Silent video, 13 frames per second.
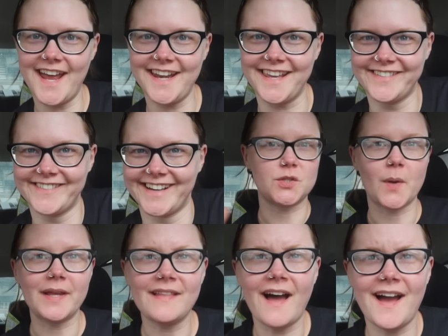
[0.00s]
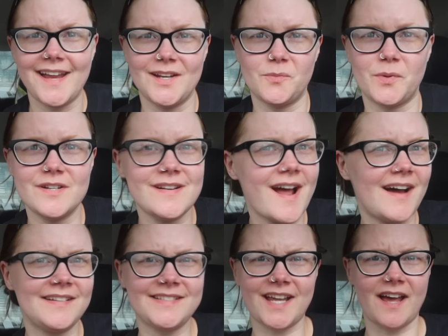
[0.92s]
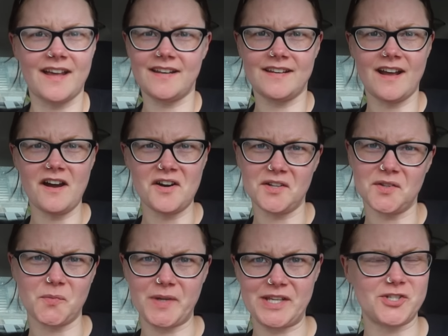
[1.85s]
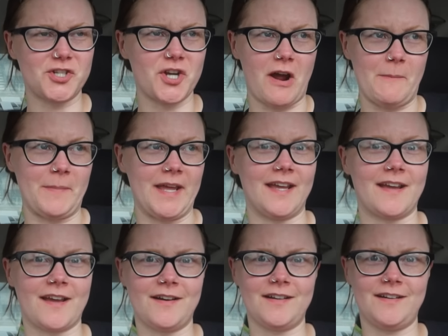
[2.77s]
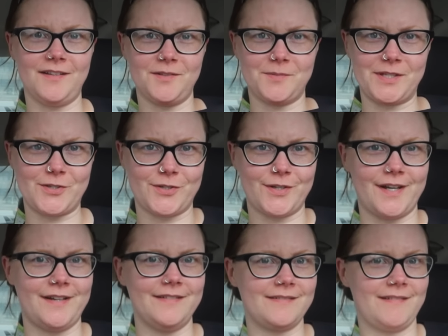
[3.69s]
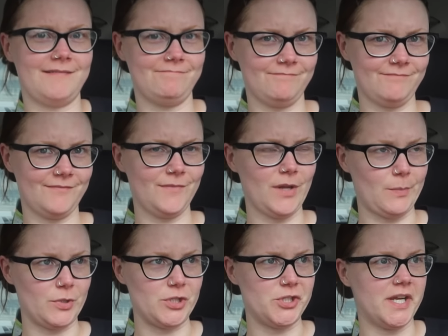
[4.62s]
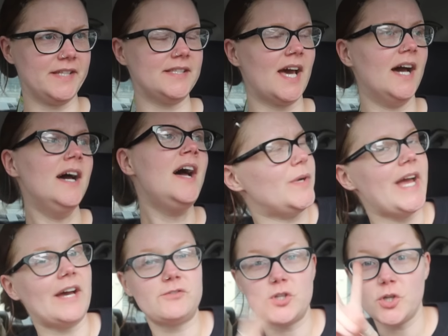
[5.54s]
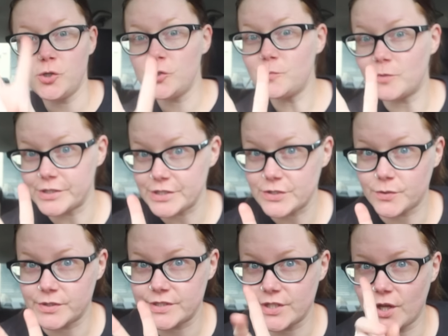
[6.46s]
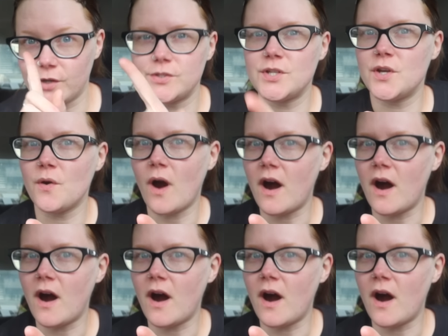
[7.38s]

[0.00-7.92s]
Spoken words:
Anyway, so I lied. We're not done Halloween shopping. I got a Halloween shirt on. Appreciate that. We have two more stores to go to.